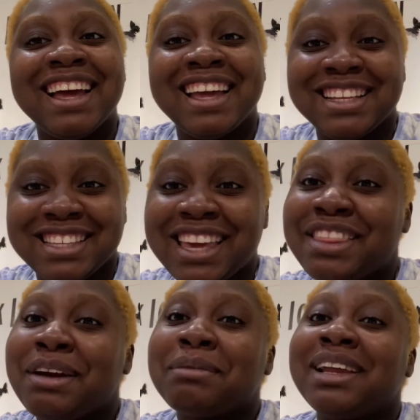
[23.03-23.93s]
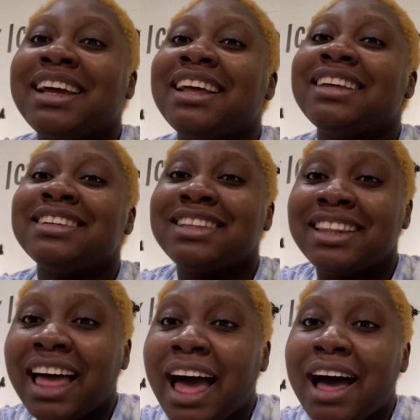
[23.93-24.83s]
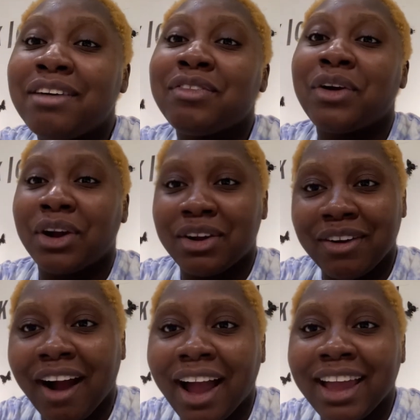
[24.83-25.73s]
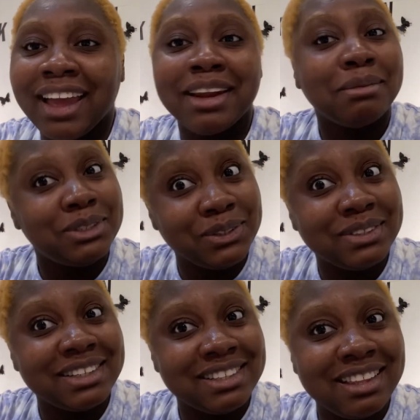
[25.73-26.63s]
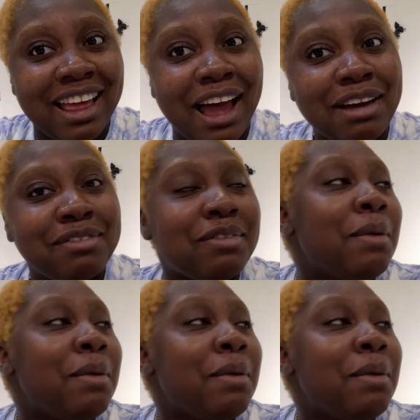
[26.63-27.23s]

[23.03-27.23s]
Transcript: it's either I'm gonna laugh or cry, and I'm choosing to laugh.